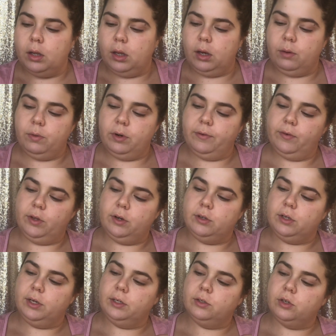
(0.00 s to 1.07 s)
Like whenever
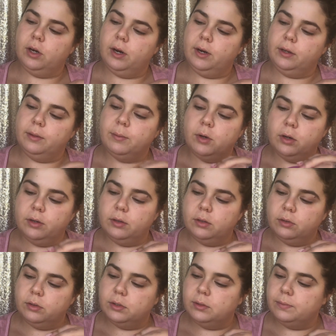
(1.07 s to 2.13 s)
they're like trying them on
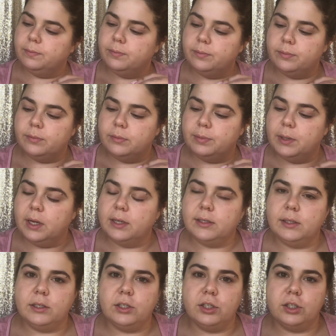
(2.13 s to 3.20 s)
those
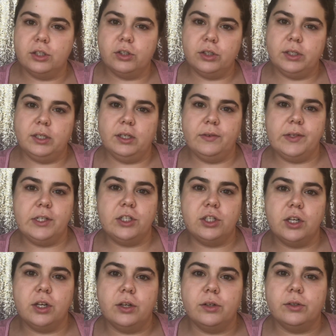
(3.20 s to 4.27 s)
plastic surgery TV
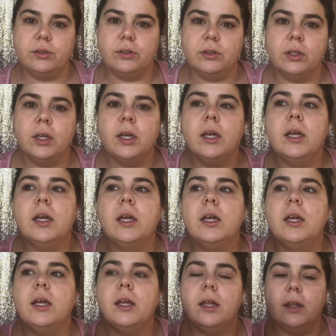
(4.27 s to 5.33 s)
shows.
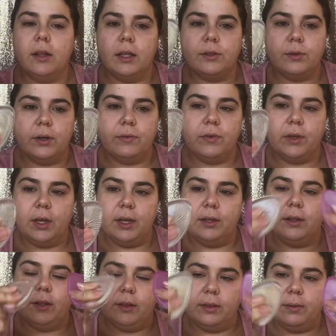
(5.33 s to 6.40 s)
That's what I feel
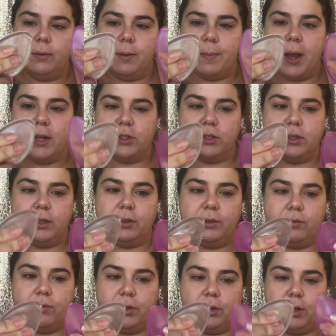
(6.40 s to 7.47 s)
like. Imagine
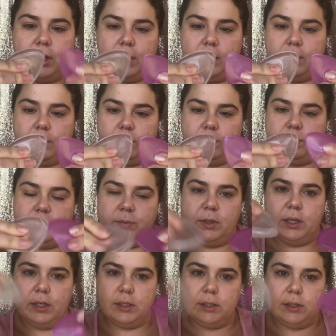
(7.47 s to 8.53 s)
they'd feel like
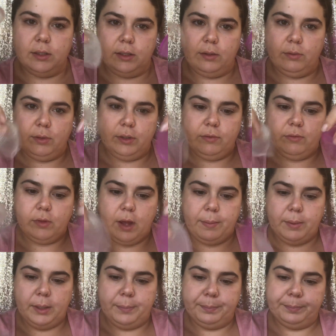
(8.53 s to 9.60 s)
this, like really
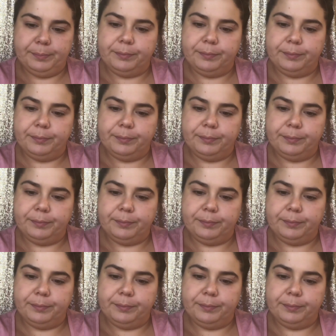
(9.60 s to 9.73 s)
floppy.